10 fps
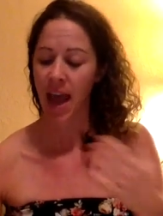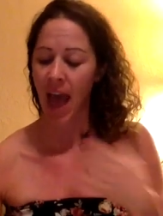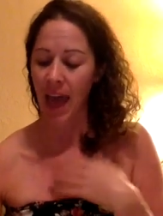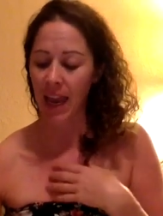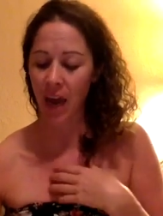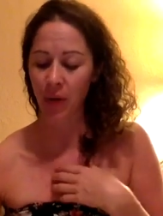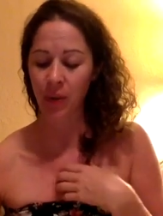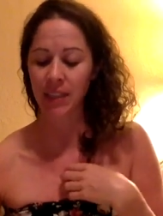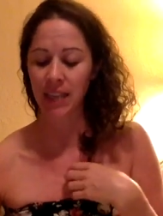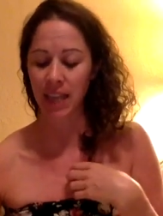
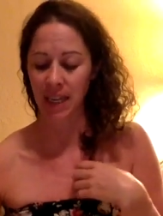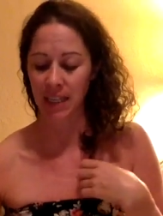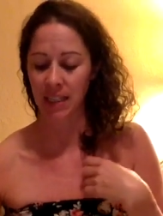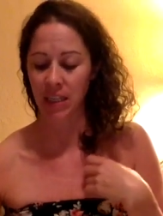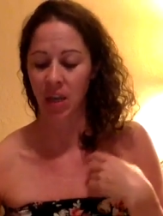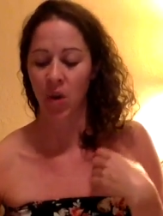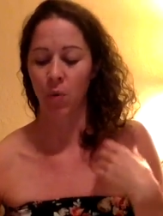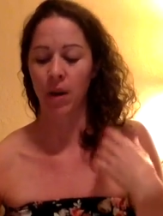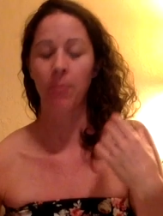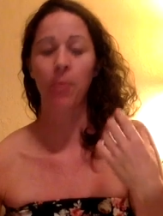Allowance is
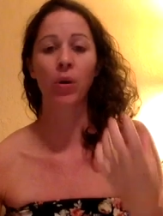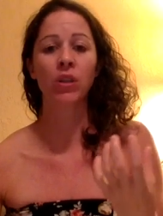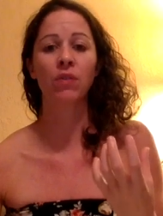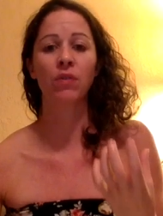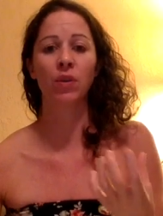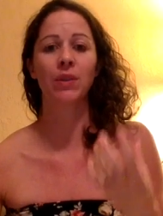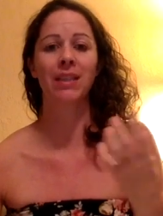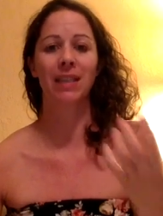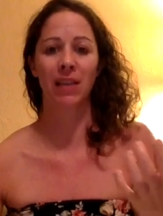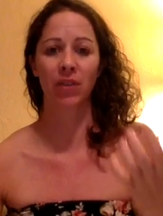when a point of view is
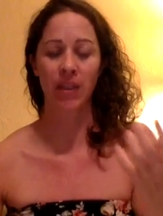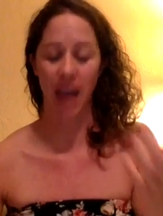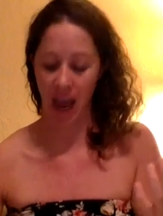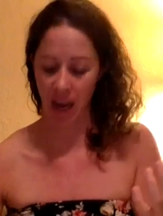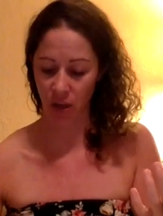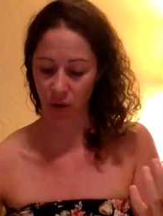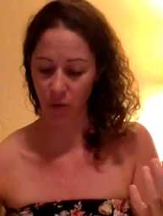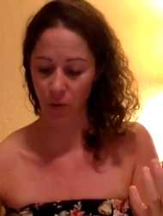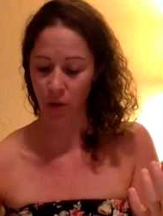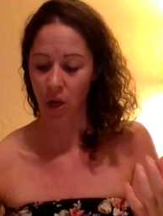delivered at
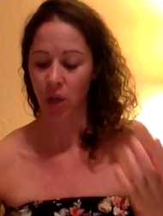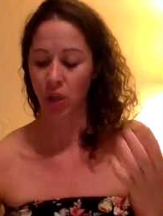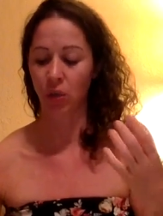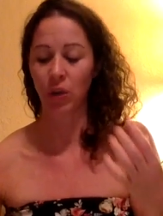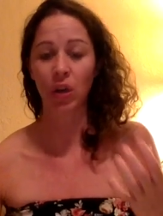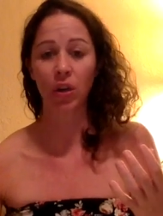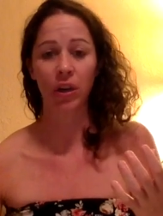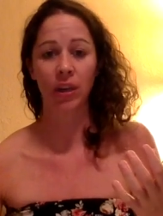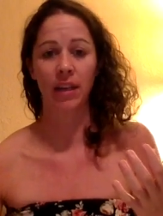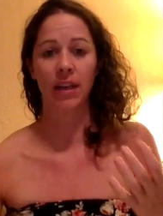you, you look
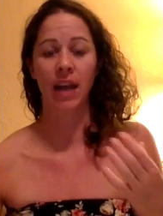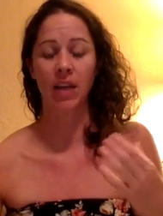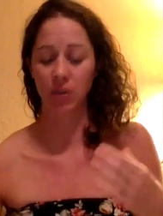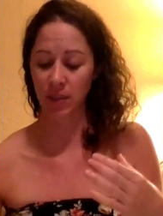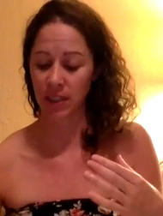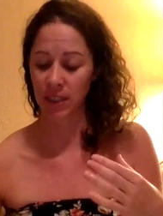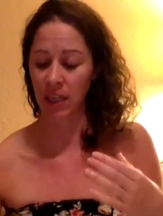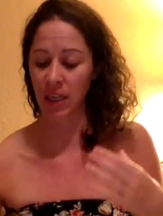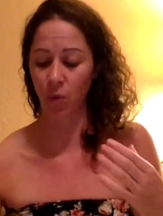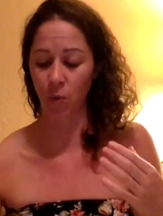at it and you
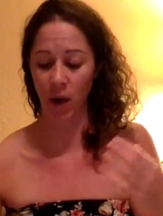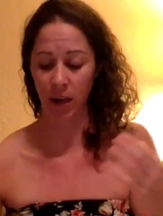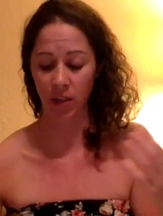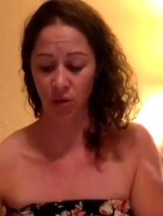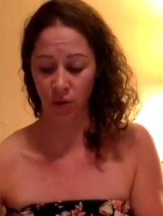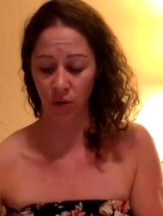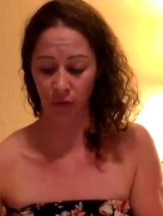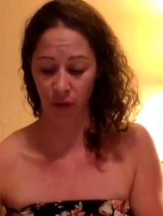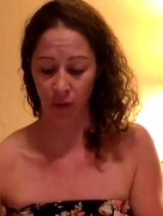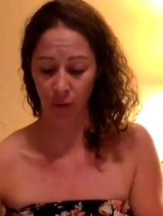see what's true for
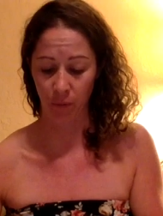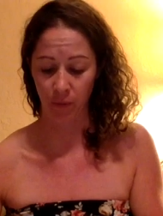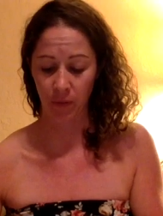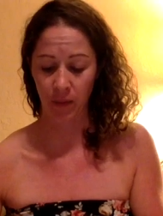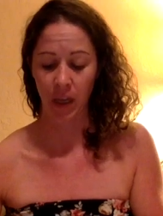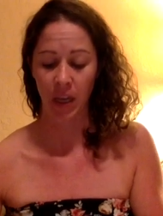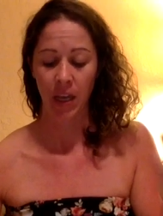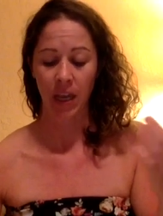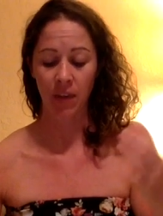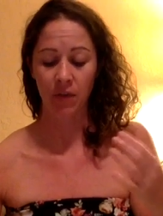you.
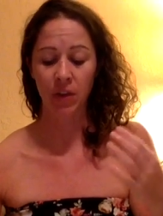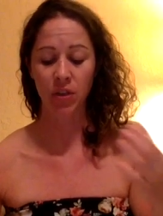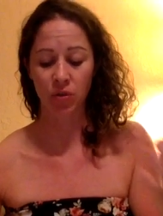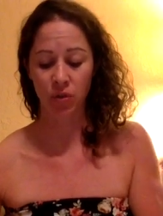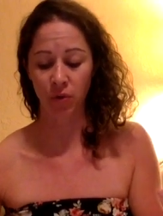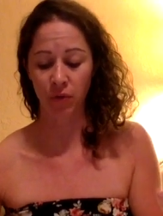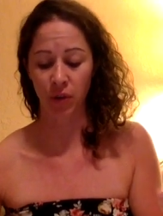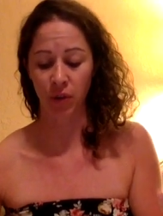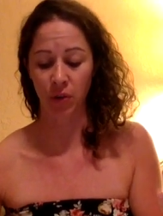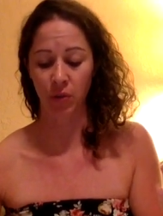If it is true for
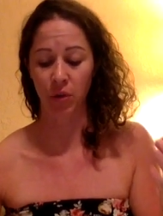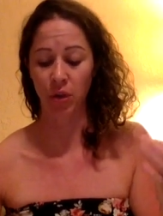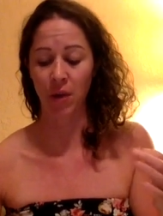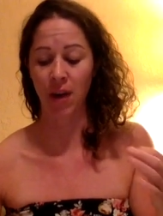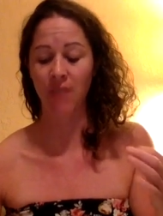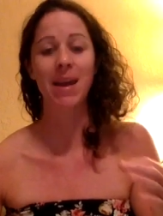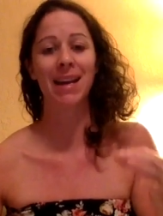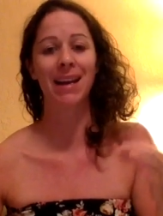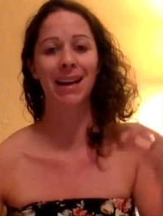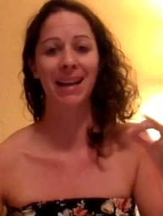you, you have
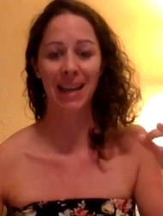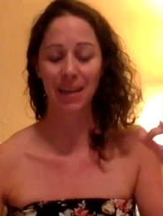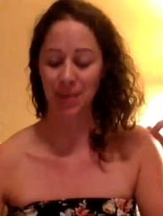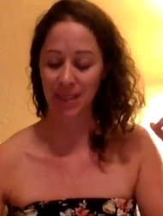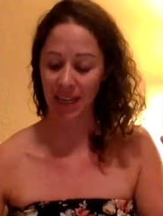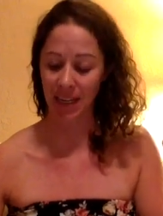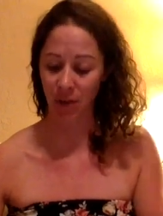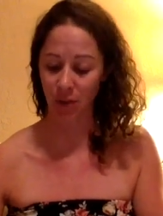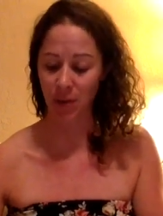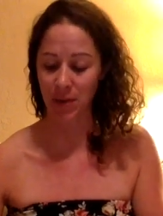made an alignment and
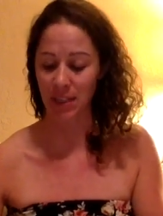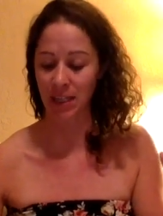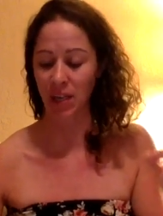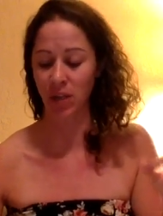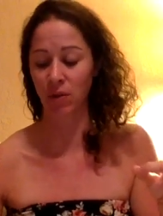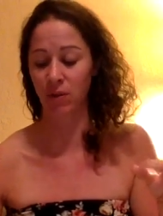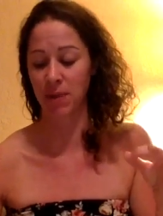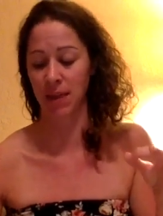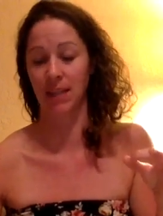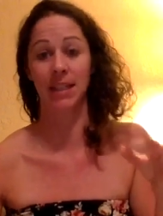agreement, and you have
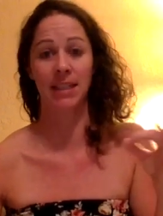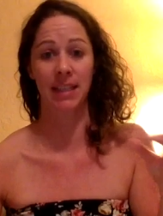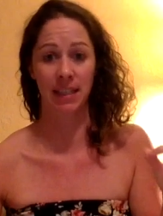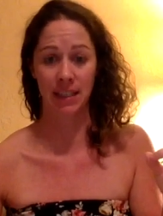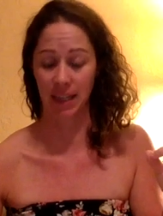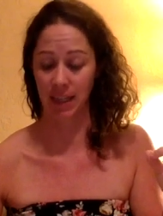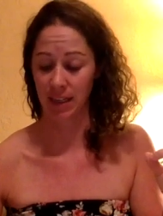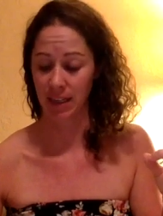made it a solidity.